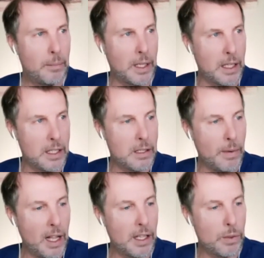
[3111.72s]
because
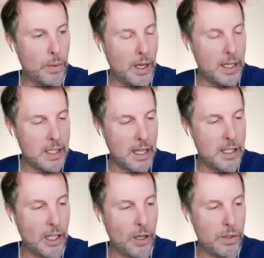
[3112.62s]
smell is a
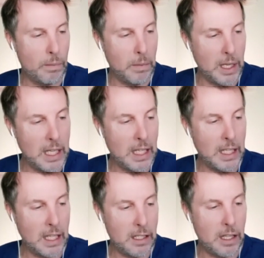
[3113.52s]
sense that goes
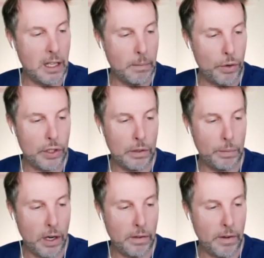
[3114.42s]
immediately into the emotional
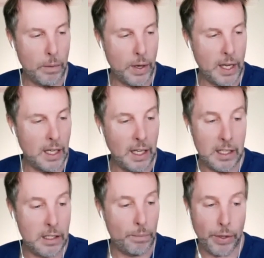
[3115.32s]
part of our brain. It
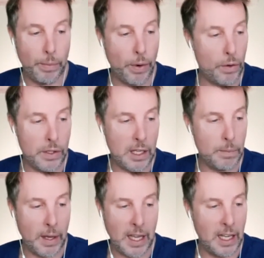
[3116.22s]
isn't
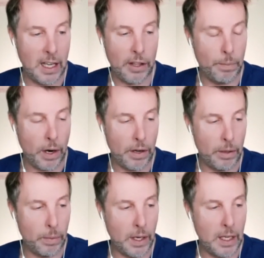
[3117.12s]
pre-processed by any other part of
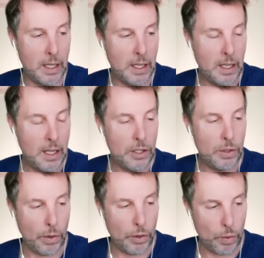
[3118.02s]
the brain.
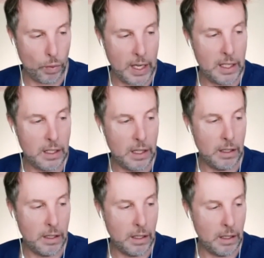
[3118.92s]
So it goes right into
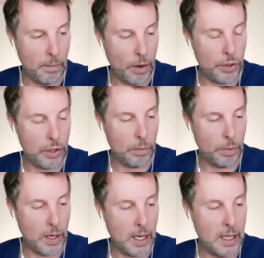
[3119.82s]
the the emotional
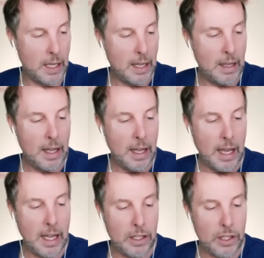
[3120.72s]
brain.
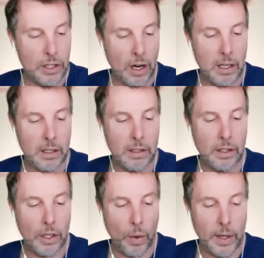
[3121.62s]
And start
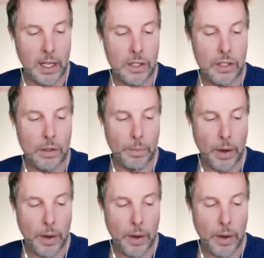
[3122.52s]
going into your